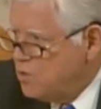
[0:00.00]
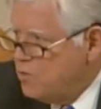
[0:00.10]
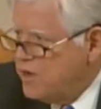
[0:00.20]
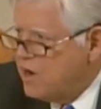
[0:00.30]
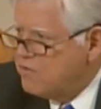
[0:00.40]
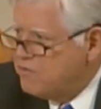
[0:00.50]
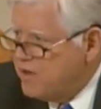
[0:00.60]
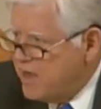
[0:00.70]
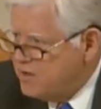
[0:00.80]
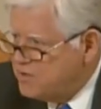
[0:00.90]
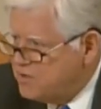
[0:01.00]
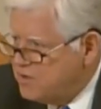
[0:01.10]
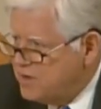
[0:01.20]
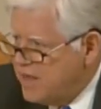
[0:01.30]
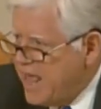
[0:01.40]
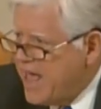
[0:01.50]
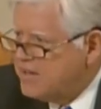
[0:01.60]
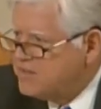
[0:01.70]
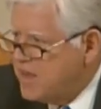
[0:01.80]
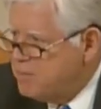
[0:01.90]
we are faced
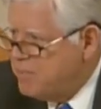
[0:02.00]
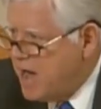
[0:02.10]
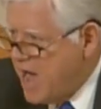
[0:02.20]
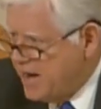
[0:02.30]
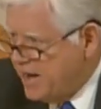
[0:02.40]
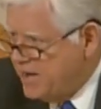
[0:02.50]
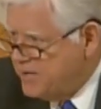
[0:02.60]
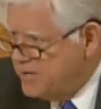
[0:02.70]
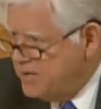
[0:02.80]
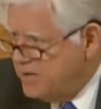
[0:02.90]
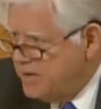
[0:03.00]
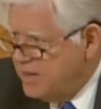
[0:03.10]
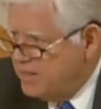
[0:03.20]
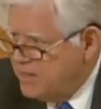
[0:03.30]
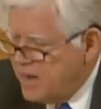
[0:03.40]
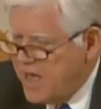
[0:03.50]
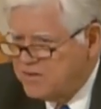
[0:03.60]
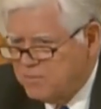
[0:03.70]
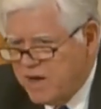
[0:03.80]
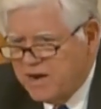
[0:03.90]
as a body that
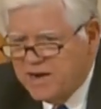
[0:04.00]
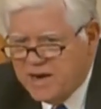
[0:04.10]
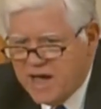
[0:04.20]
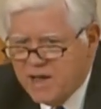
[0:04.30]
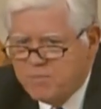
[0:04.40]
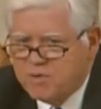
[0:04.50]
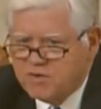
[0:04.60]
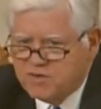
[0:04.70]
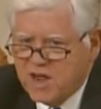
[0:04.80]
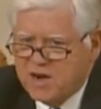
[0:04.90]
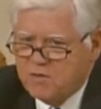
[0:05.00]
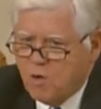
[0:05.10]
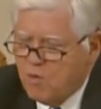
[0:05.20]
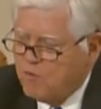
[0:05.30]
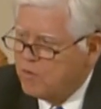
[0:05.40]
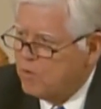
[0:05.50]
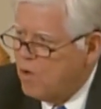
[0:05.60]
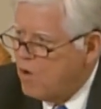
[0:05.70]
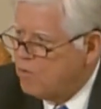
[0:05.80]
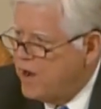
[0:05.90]
has about a 9%
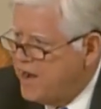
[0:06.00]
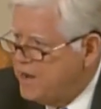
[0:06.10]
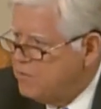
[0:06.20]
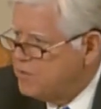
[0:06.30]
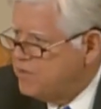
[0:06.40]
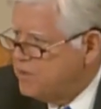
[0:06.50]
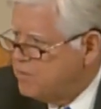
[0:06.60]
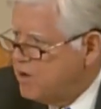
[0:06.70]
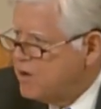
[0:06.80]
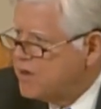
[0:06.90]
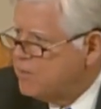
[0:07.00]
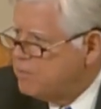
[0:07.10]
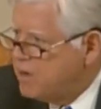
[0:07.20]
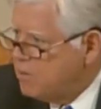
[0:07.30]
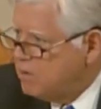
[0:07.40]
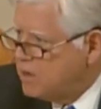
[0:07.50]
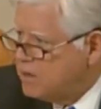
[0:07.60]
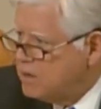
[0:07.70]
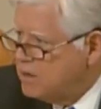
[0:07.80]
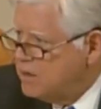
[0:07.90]
overall rating with the American
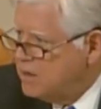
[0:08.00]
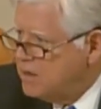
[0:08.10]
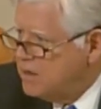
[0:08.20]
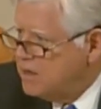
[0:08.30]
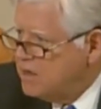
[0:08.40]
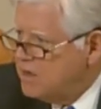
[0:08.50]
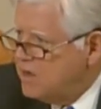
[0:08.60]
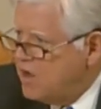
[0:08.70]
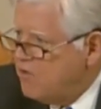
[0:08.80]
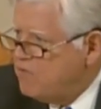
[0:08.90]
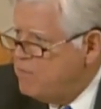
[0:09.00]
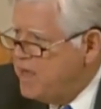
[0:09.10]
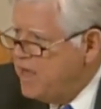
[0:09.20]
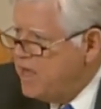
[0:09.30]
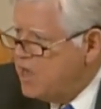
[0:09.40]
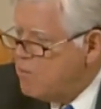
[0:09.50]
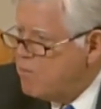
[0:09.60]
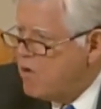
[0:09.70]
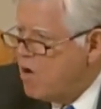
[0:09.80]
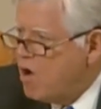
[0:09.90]
public of being
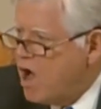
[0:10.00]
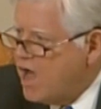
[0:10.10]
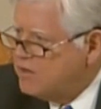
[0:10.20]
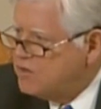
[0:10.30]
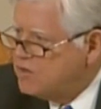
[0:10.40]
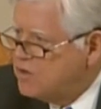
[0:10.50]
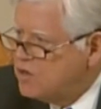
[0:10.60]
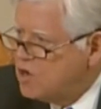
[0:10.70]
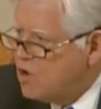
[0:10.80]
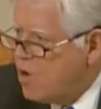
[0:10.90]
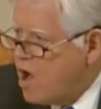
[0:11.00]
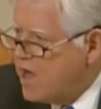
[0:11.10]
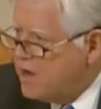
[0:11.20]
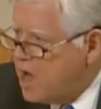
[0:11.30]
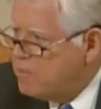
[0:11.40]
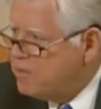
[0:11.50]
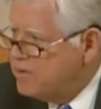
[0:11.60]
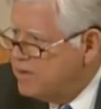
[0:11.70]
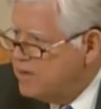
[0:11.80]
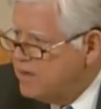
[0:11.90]
pawns caught up
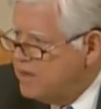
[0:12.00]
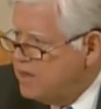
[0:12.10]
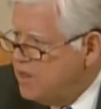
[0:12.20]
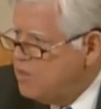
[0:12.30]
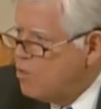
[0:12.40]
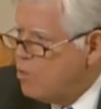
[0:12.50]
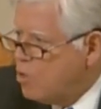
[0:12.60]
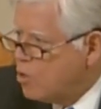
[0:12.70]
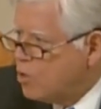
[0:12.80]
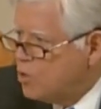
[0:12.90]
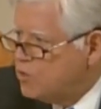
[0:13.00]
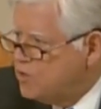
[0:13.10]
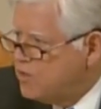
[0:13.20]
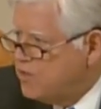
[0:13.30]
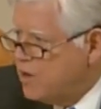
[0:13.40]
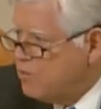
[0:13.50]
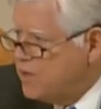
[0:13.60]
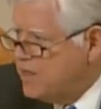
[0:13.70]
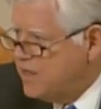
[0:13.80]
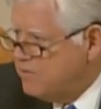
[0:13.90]
in the world that
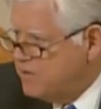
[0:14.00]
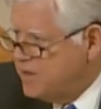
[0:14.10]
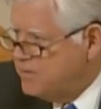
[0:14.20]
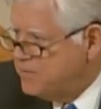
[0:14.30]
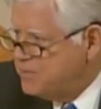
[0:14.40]
we live in.